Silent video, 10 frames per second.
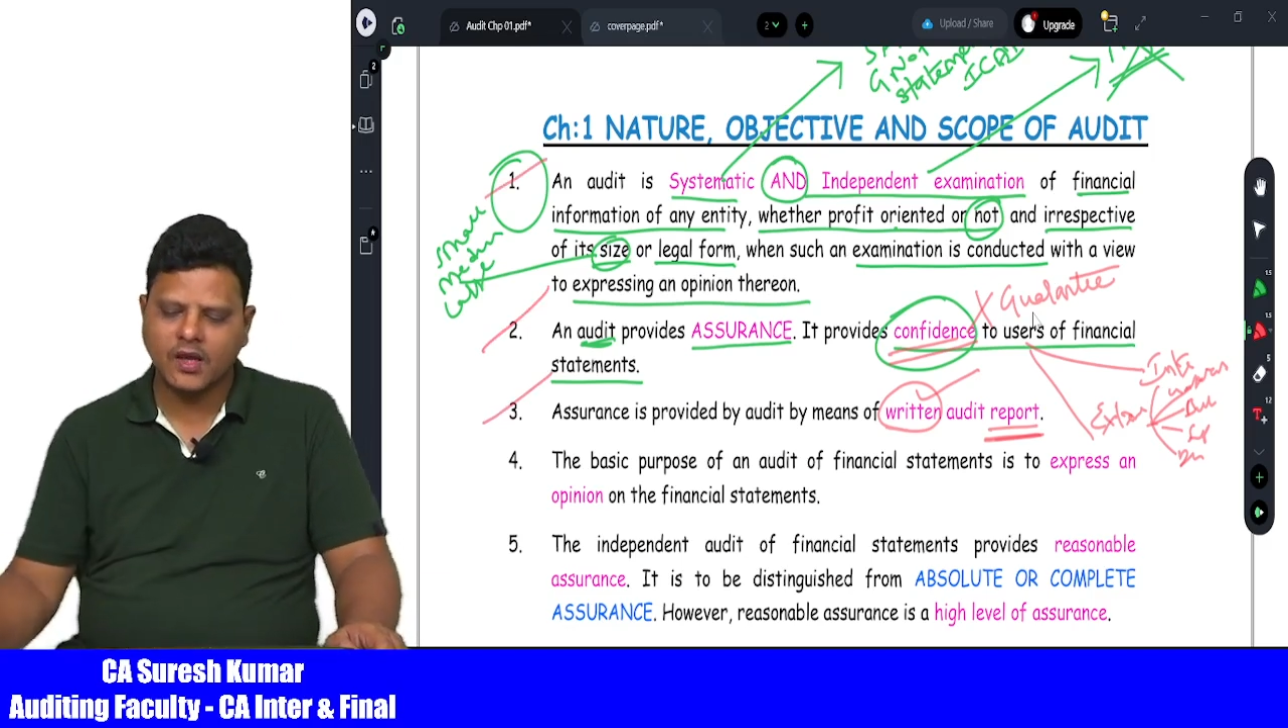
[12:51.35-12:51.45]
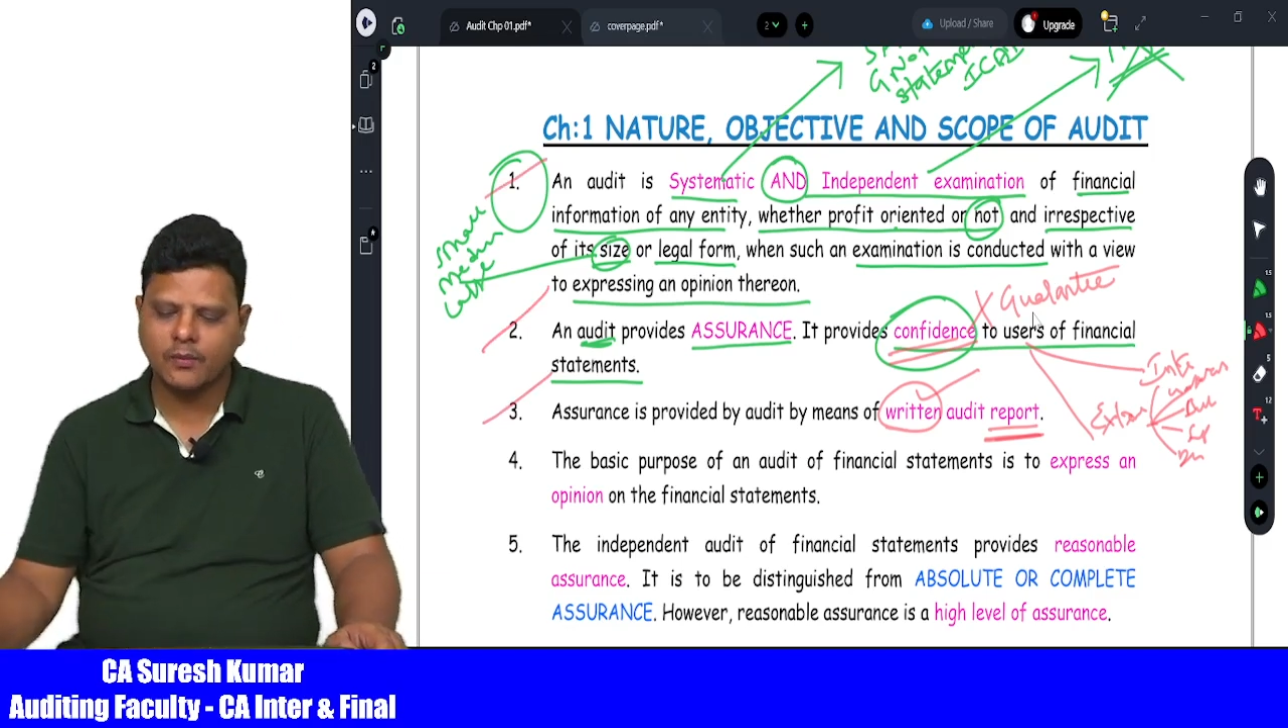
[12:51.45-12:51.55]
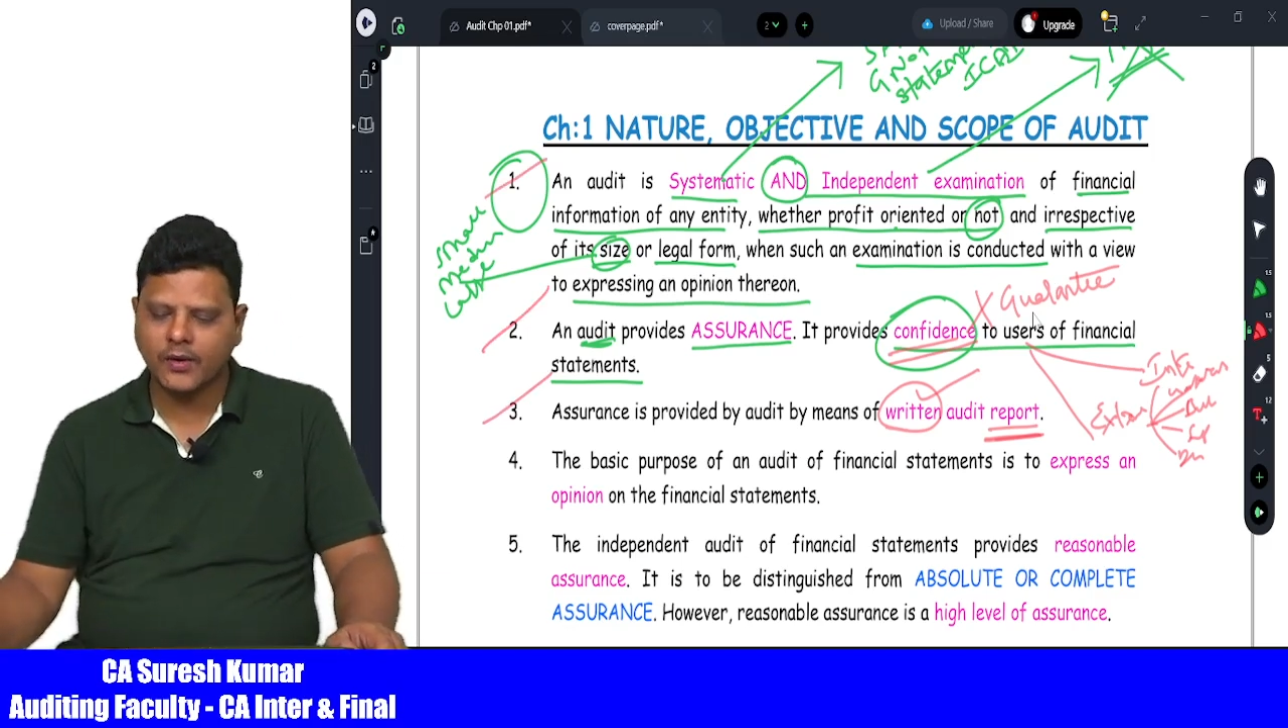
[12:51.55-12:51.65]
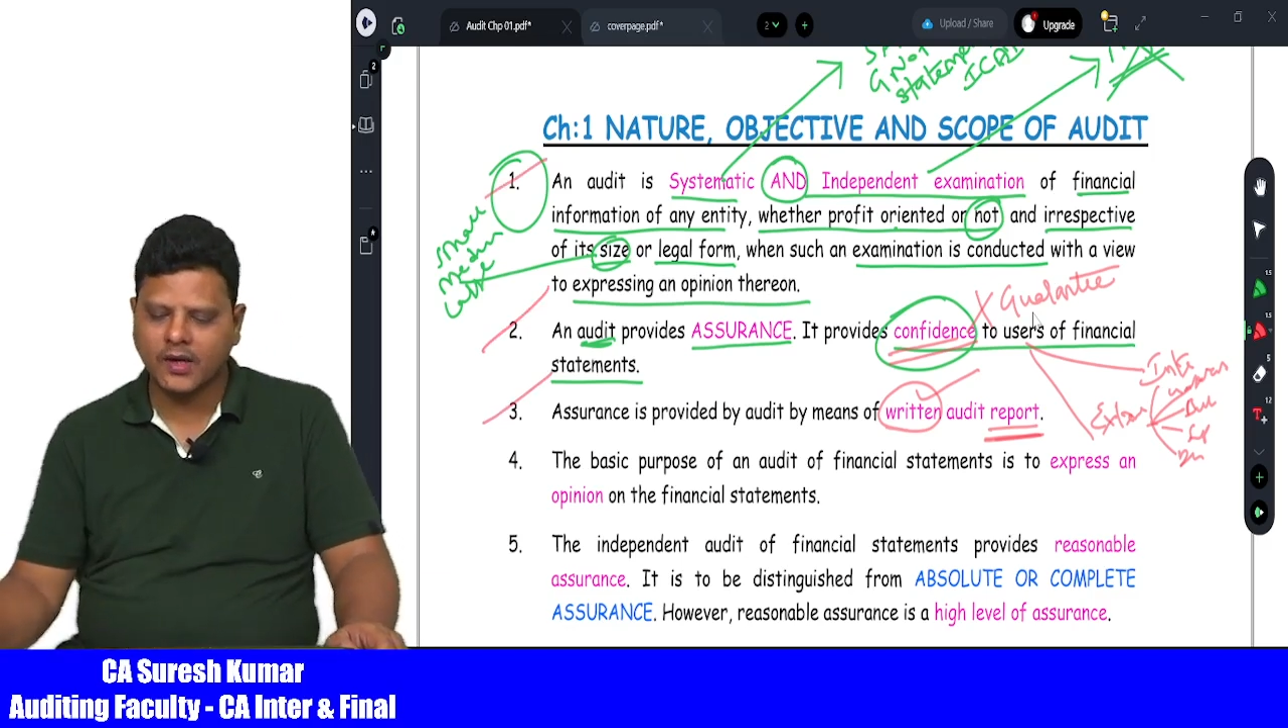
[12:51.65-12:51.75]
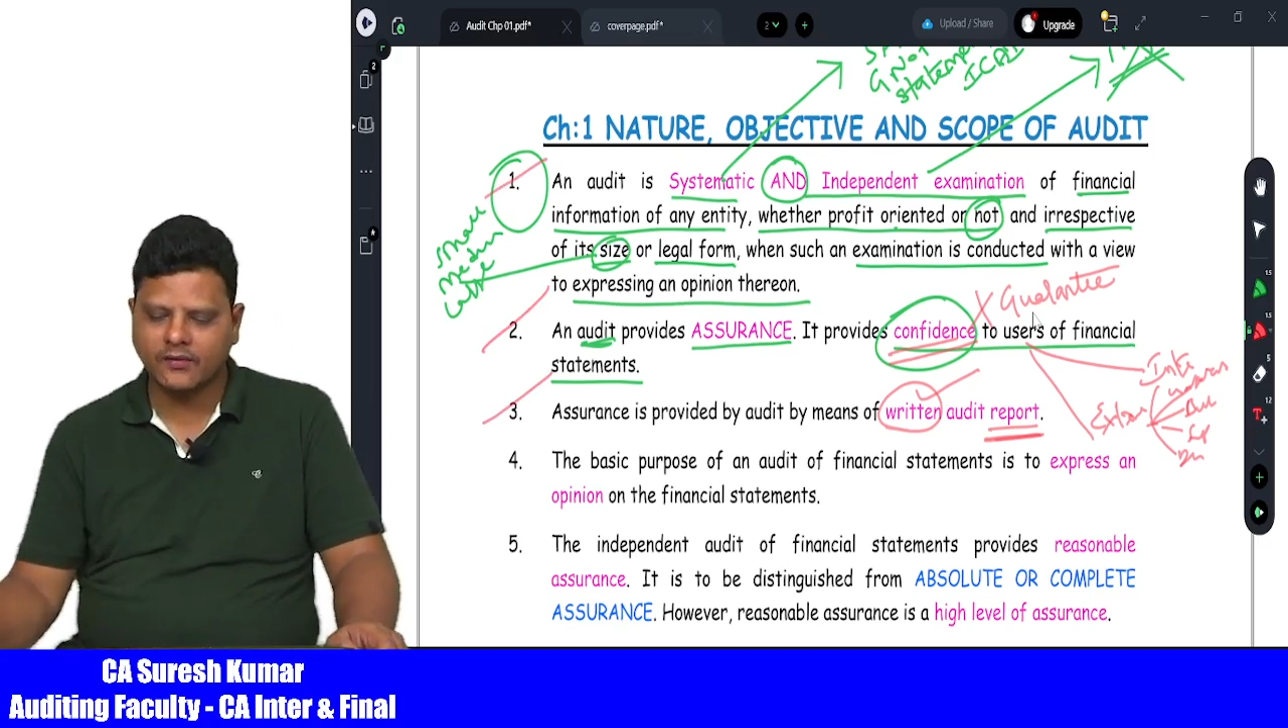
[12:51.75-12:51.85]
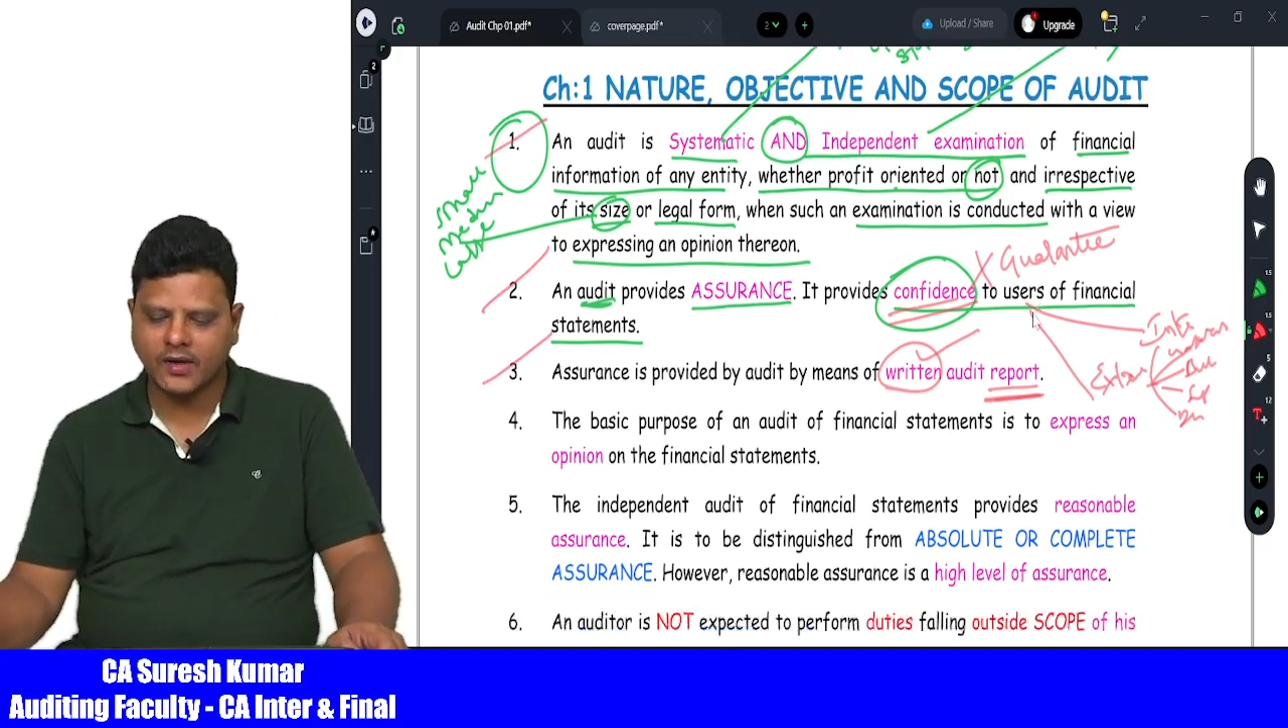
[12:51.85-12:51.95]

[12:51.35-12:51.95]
point for